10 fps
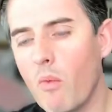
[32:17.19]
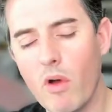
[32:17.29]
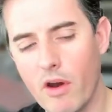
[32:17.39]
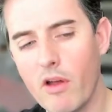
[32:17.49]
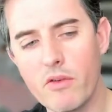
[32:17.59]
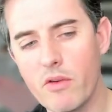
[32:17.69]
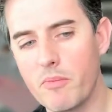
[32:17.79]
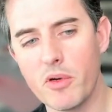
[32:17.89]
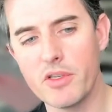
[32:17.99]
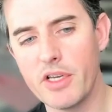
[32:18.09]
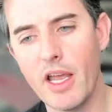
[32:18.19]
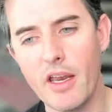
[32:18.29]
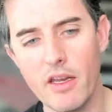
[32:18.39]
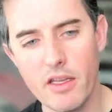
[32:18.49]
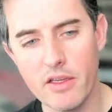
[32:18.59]

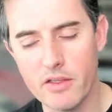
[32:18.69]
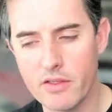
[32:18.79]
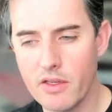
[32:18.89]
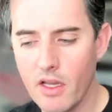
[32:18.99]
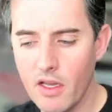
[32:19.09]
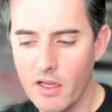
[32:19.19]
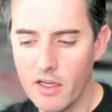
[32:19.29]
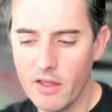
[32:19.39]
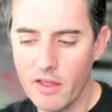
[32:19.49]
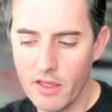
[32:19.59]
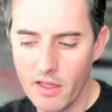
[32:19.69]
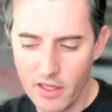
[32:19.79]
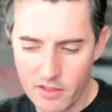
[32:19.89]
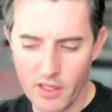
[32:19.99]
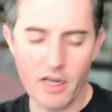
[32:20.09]
100%
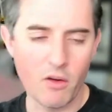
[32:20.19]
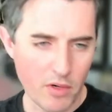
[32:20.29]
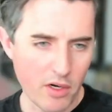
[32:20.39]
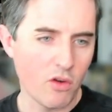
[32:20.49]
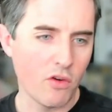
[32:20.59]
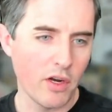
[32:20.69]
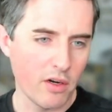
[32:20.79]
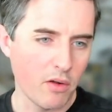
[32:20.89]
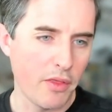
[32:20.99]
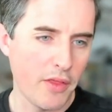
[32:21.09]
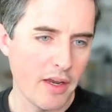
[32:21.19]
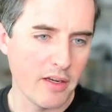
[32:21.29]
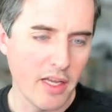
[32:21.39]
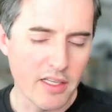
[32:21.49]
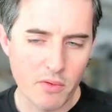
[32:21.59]
is like a real critical
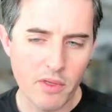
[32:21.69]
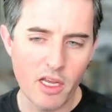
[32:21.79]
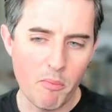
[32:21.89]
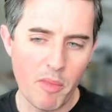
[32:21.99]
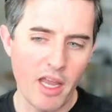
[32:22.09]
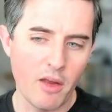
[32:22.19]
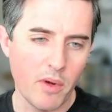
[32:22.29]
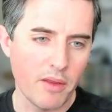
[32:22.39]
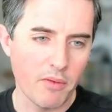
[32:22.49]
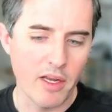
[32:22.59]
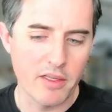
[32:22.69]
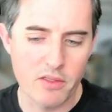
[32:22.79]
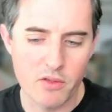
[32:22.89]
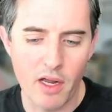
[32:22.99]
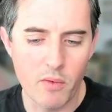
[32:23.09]
thing. It's really a bandwidth, right?
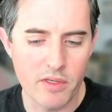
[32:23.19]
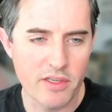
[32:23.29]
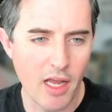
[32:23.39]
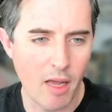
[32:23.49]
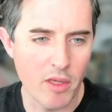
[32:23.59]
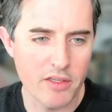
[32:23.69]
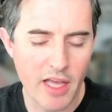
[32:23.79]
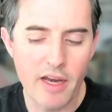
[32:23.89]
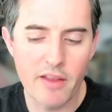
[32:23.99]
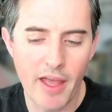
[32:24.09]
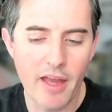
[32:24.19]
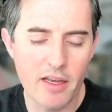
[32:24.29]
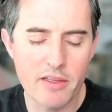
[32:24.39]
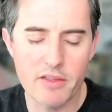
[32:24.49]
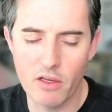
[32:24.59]
Just try to establish that
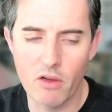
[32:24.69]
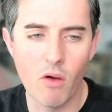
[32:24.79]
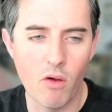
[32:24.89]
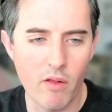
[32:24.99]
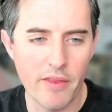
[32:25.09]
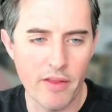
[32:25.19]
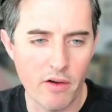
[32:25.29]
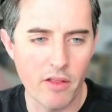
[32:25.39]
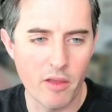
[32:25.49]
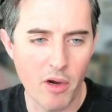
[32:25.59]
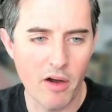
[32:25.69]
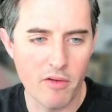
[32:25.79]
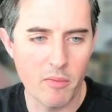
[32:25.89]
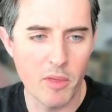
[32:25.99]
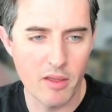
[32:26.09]
is the goal in the early part, to me.